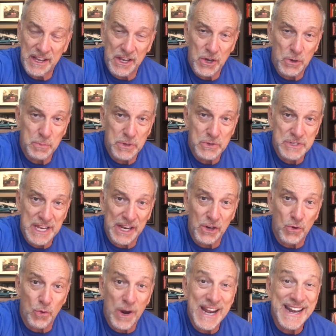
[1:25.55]
I hope you take
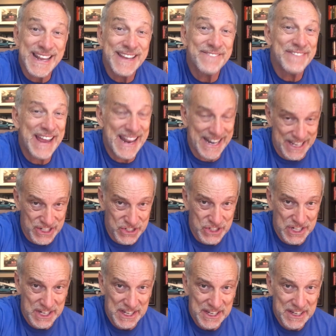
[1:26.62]
great
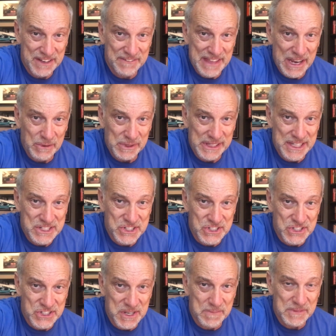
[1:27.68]
advantage of that
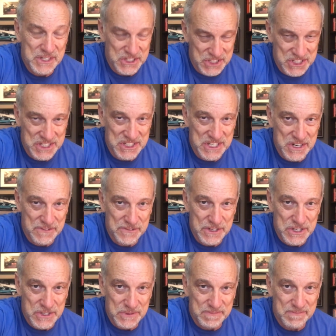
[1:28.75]
relationship because she's there for
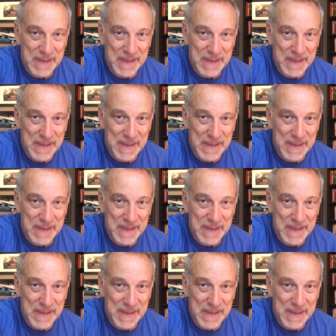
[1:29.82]
you.